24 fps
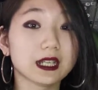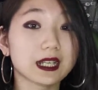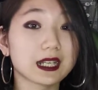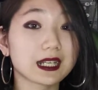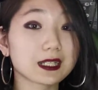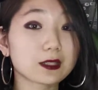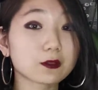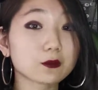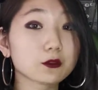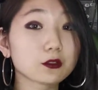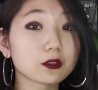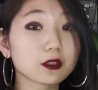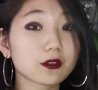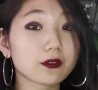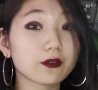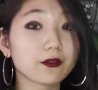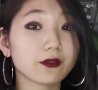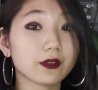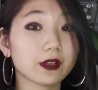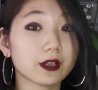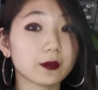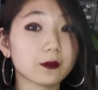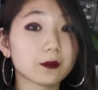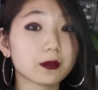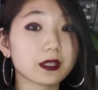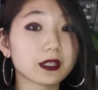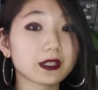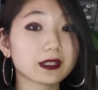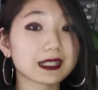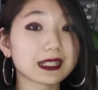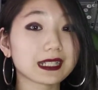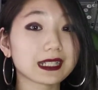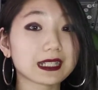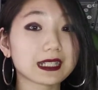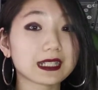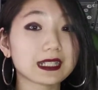As a rule of thumb,
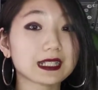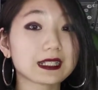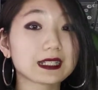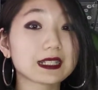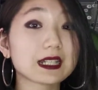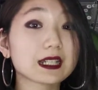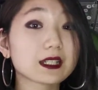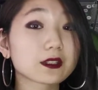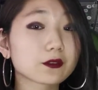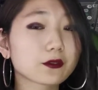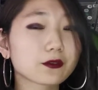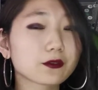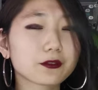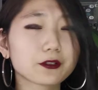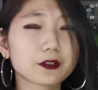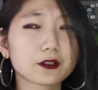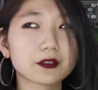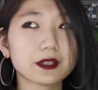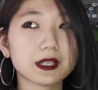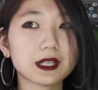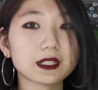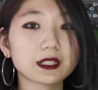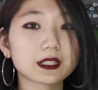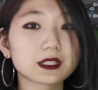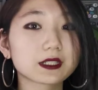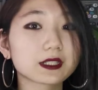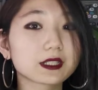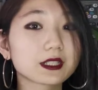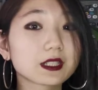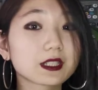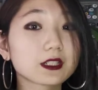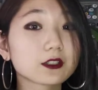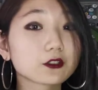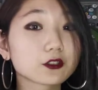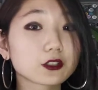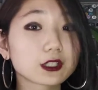I'd say that for
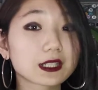editing,